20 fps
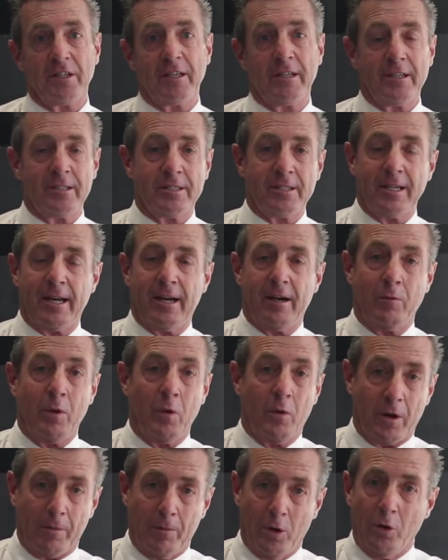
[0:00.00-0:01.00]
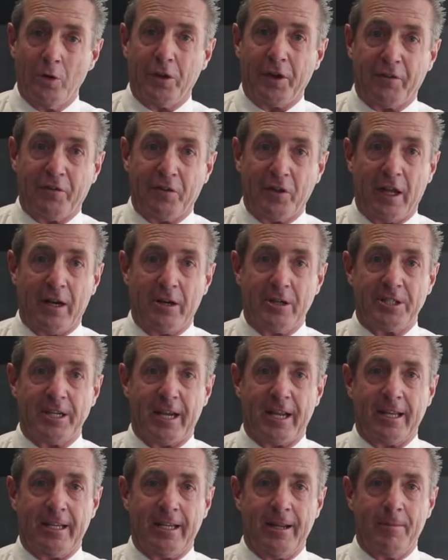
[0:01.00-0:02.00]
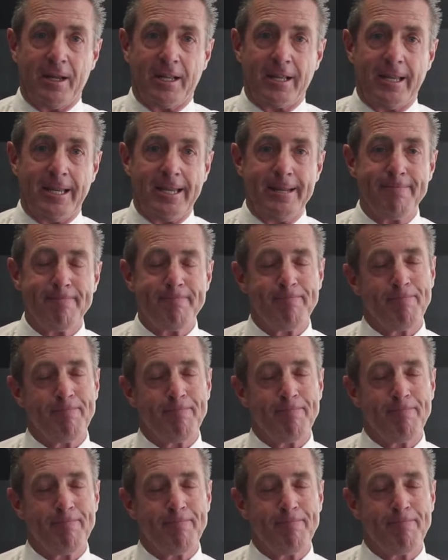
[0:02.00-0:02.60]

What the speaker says: because we want them all to flourish academically.